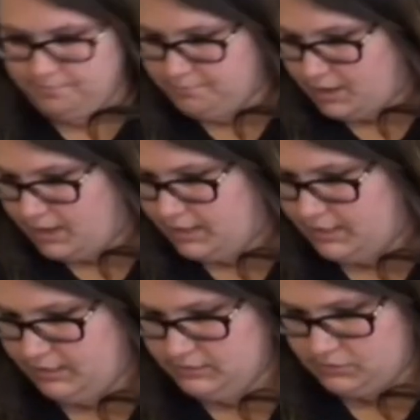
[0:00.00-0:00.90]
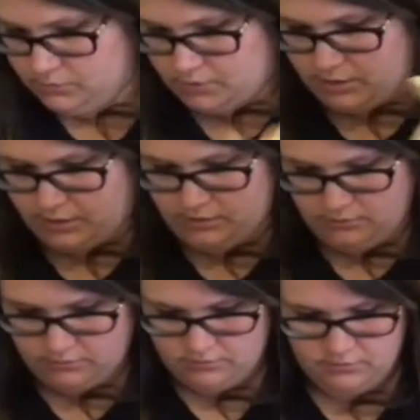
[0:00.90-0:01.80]
My next one
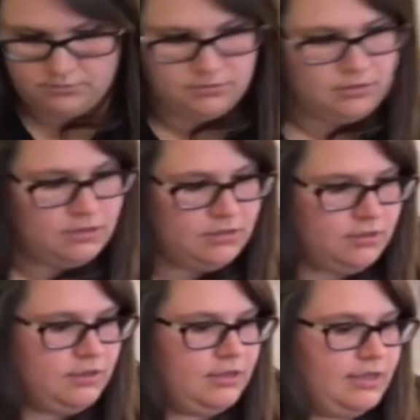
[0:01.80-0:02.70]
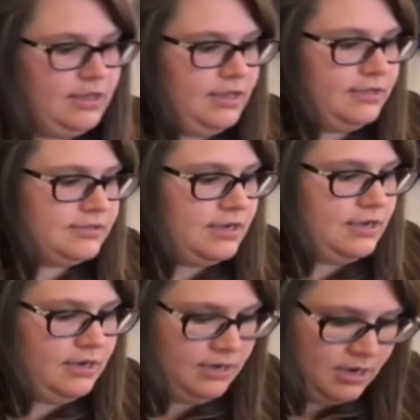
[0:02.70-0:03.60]
is
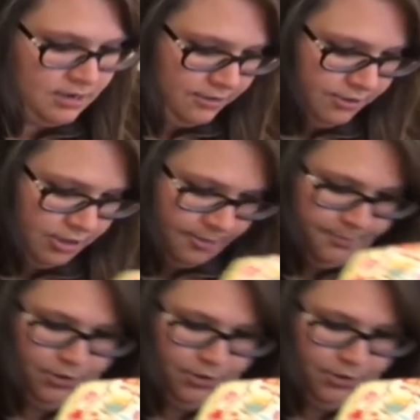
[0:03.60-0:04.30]
in another